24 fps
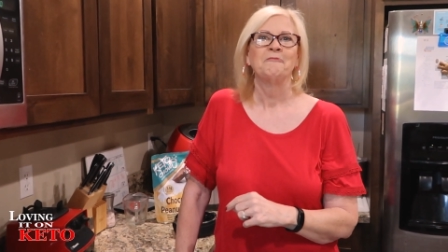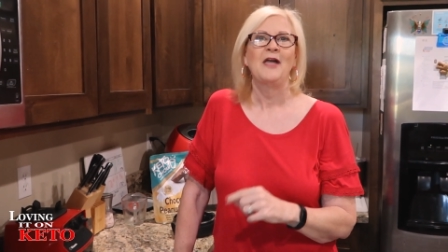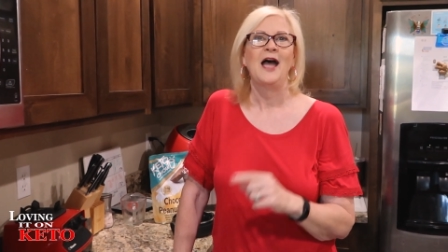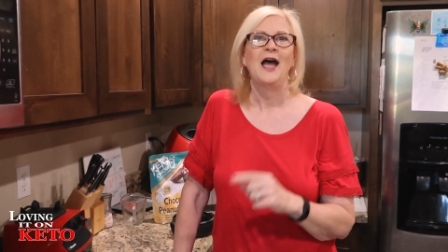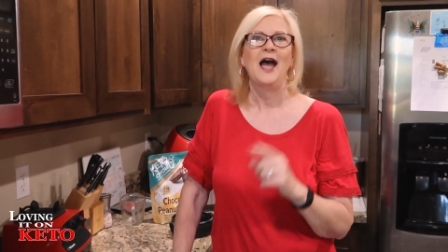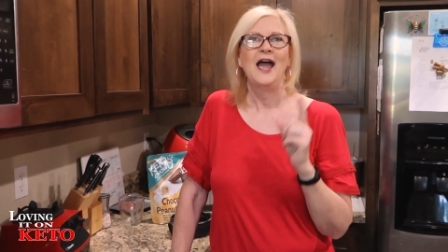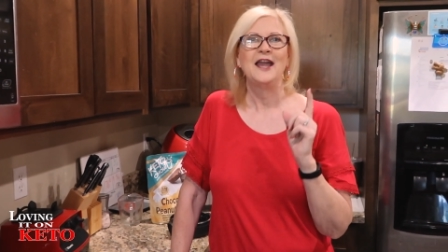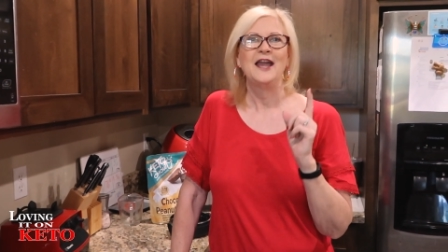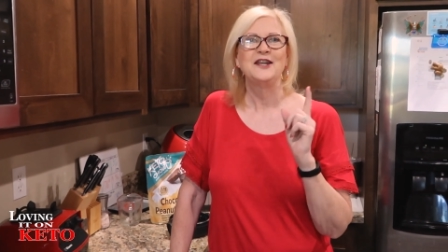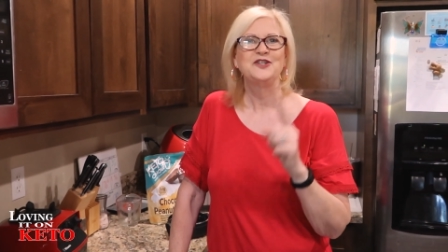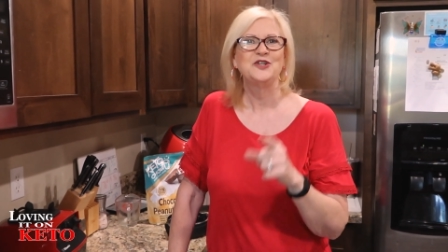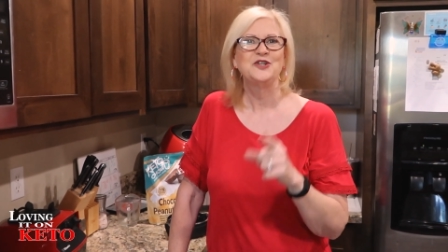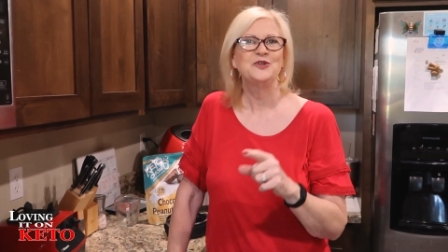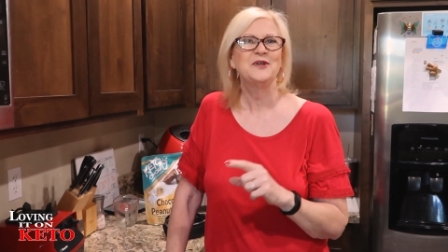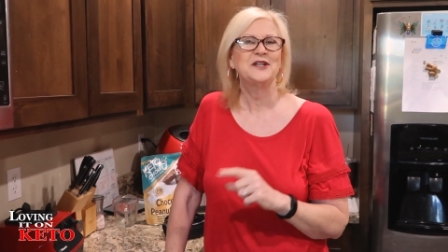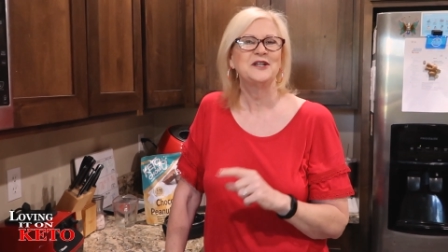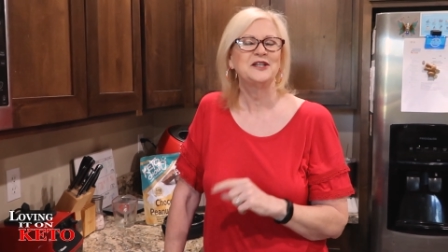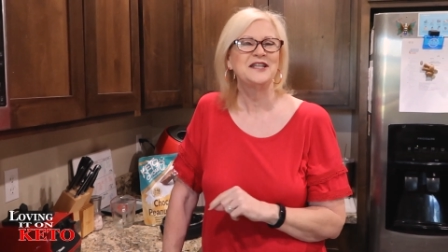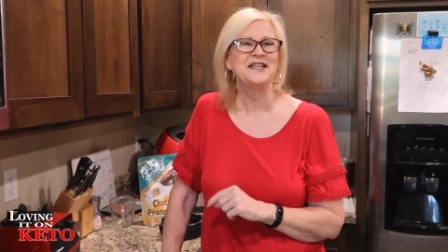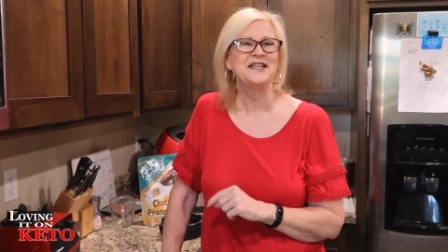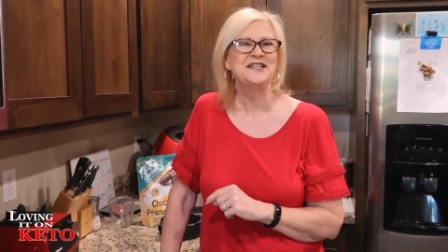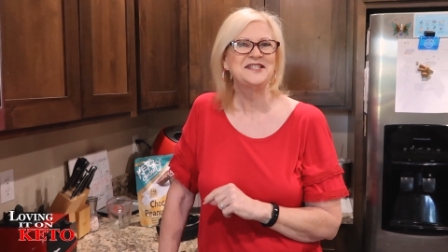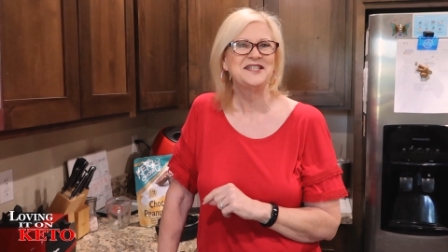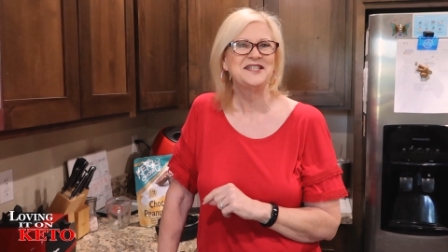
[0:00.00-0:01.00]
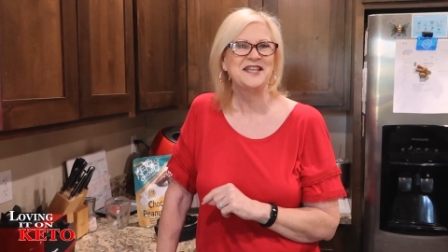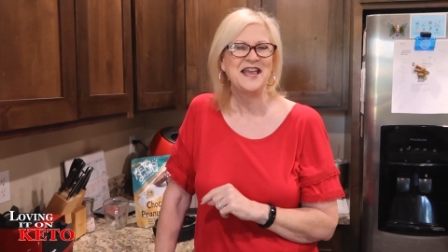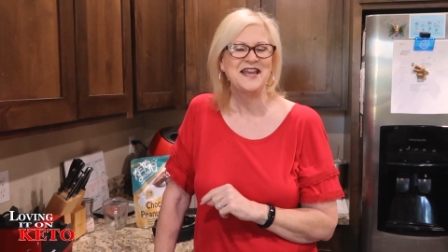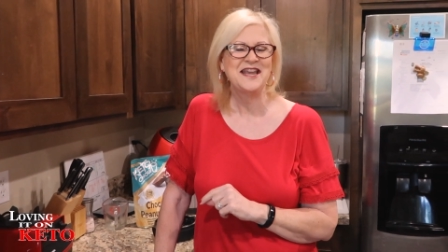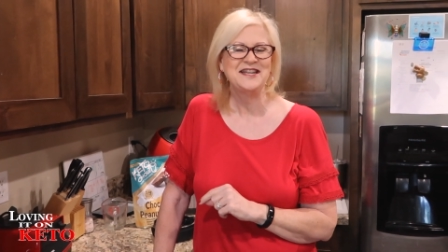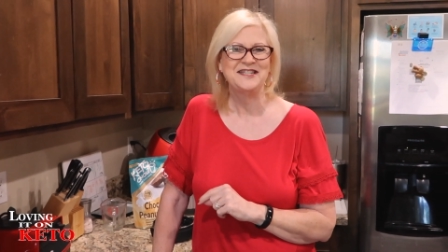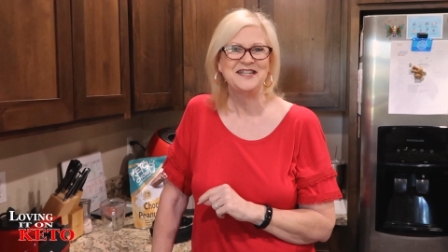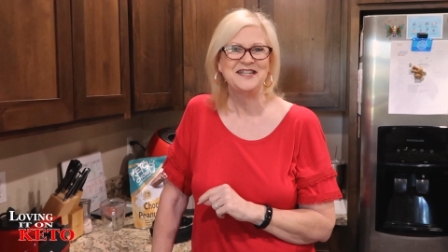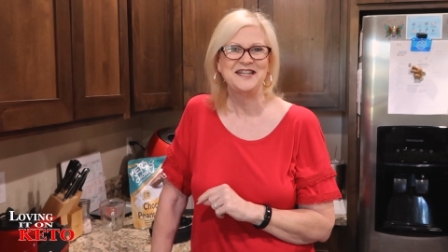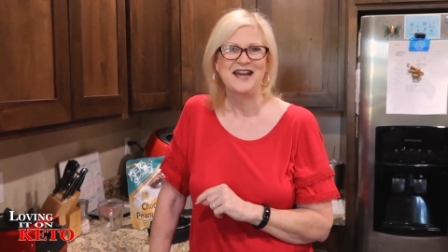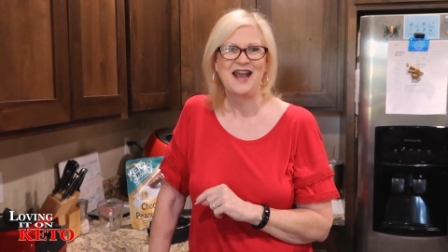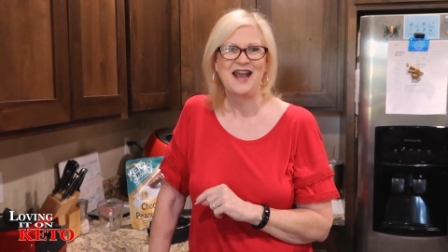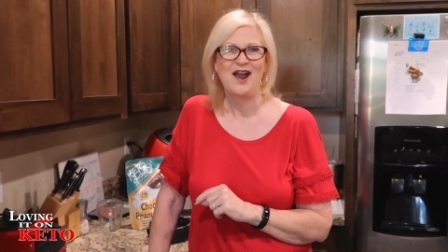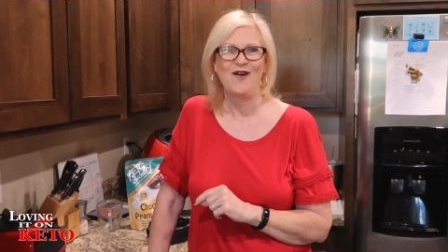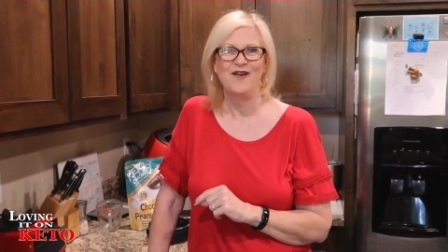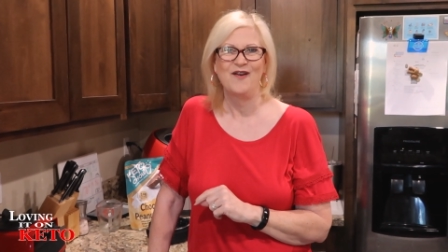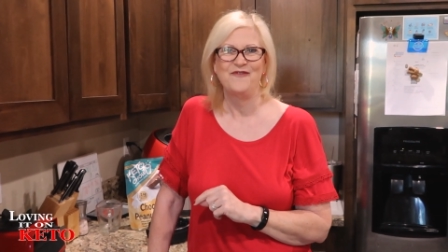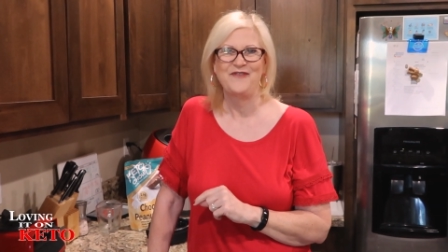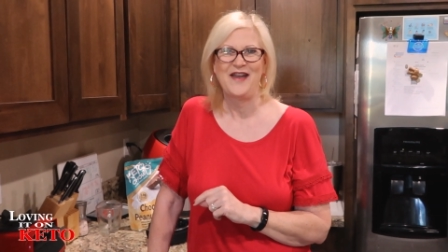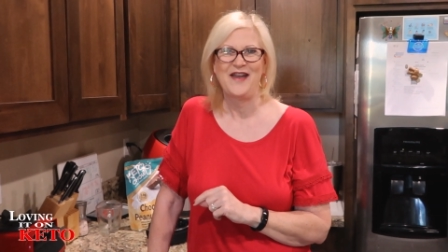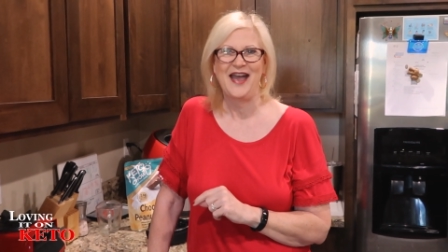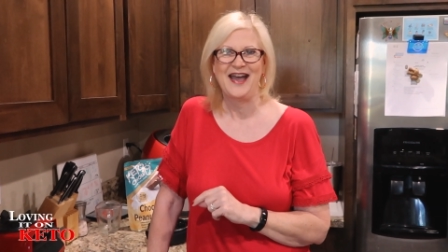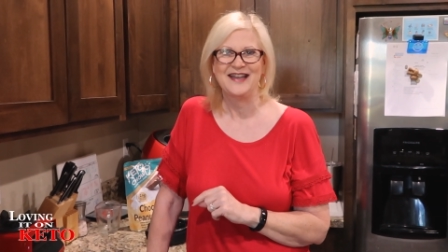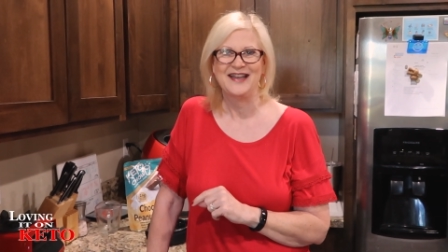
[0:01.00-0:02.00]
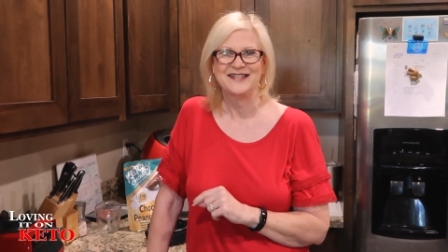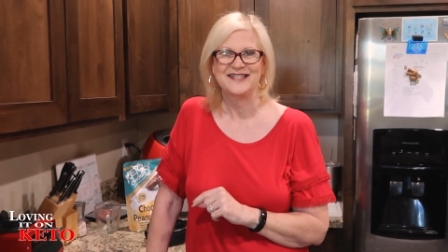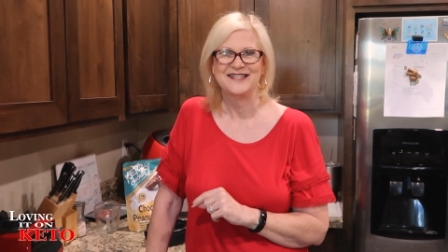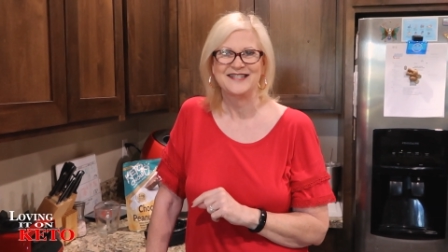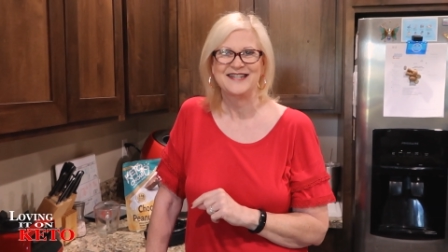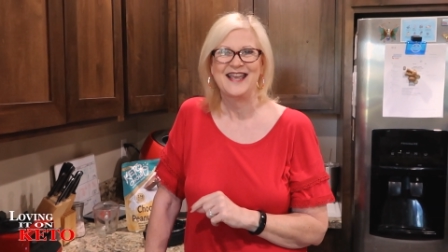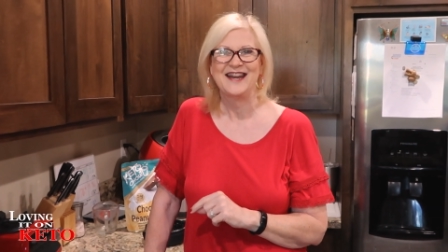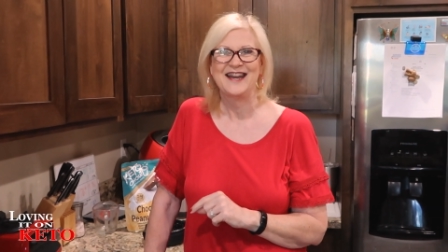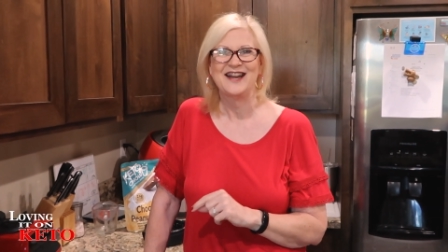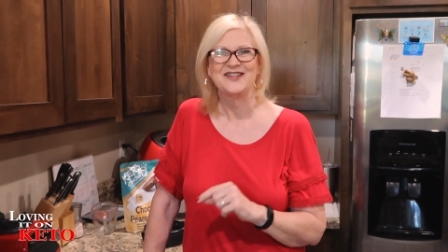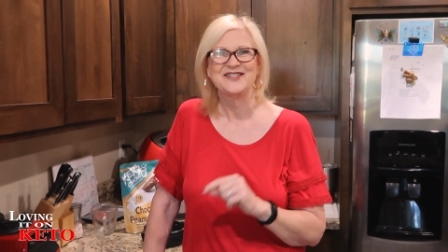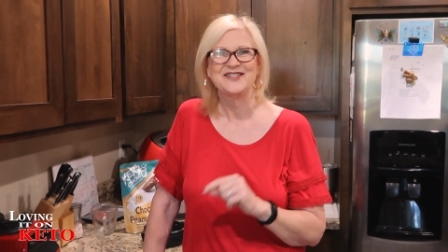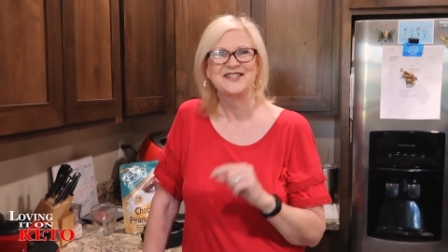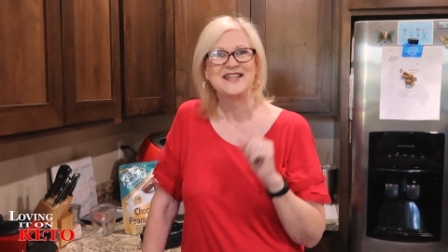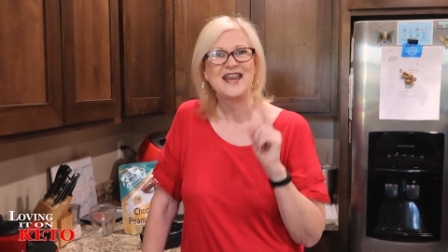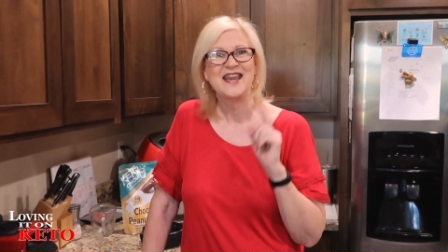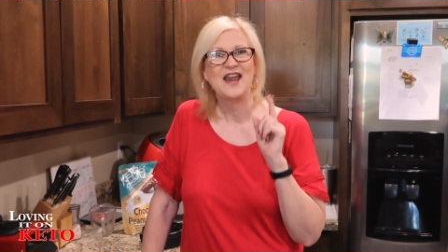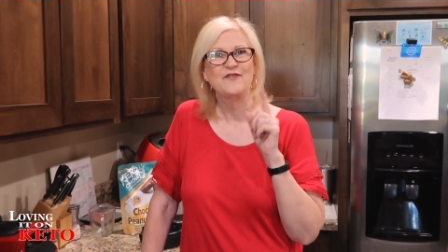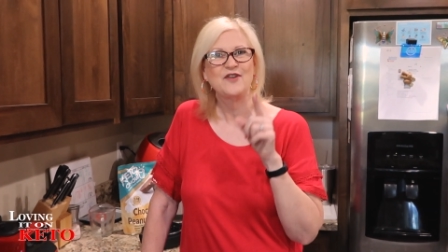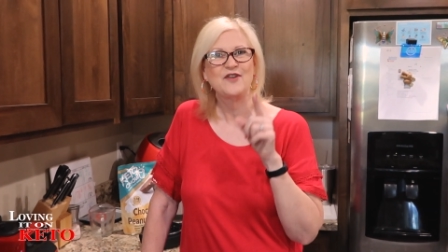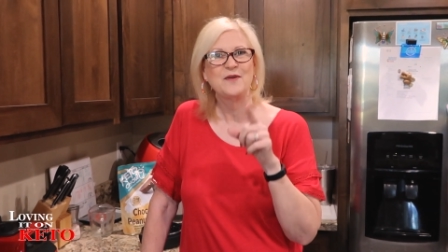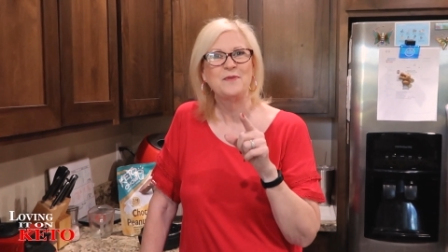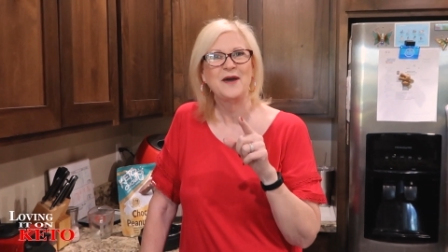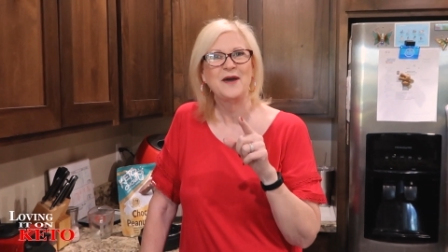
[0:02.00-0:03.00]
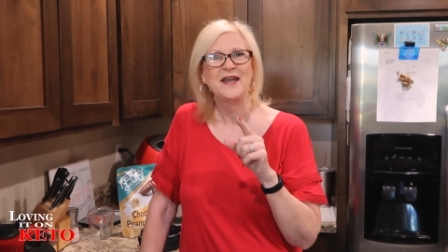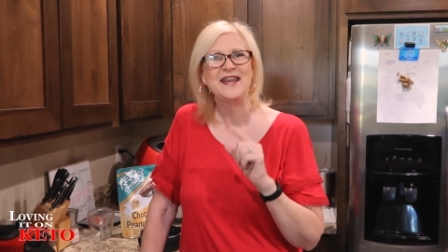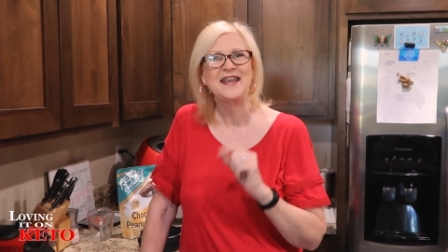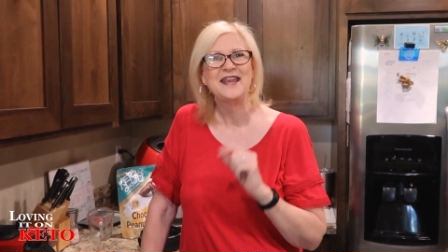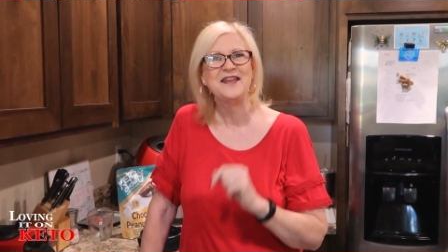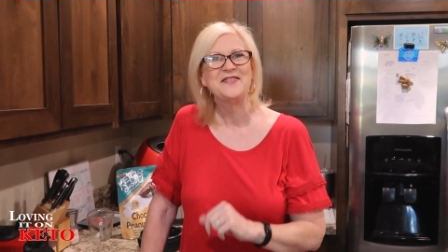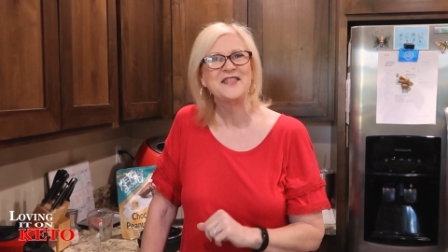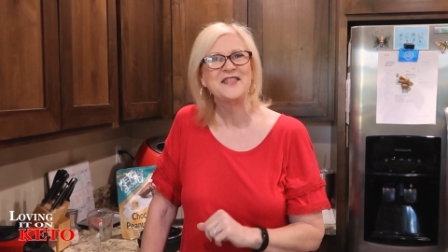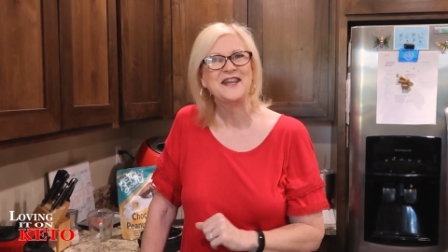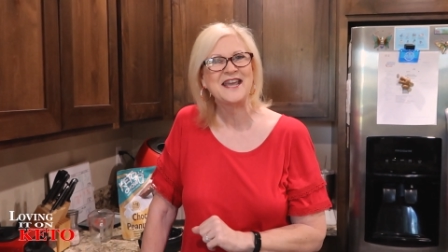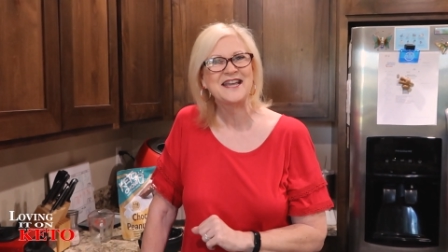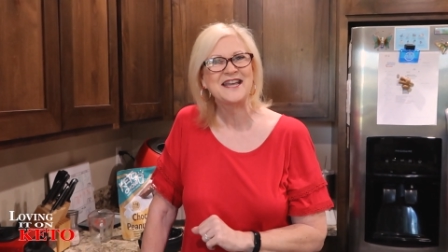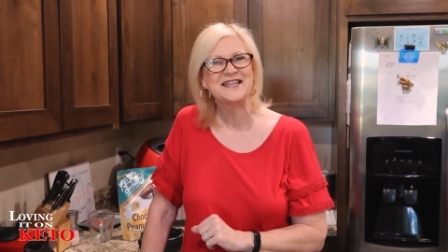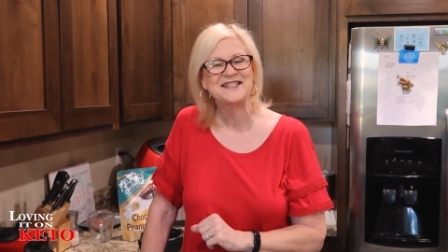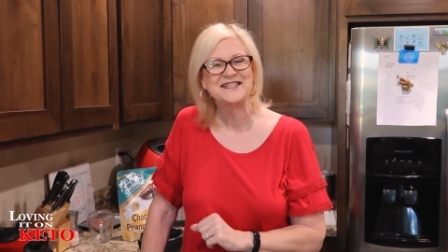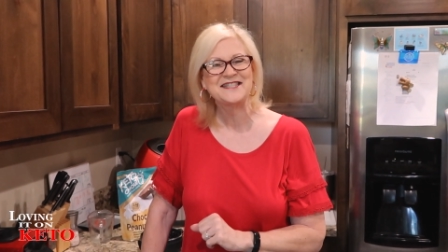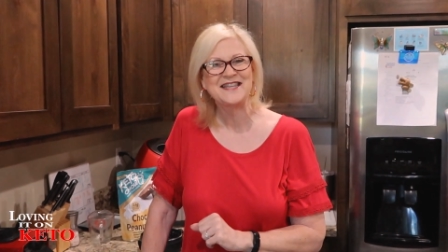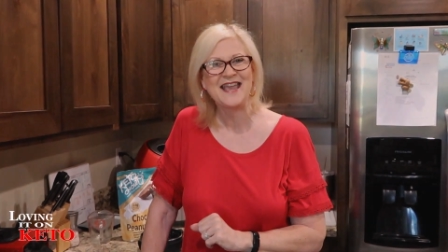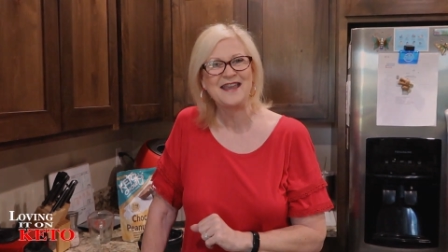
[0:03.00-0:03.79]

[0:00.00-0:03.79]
I do at least the 18 hour fast and I'll see everybody in the next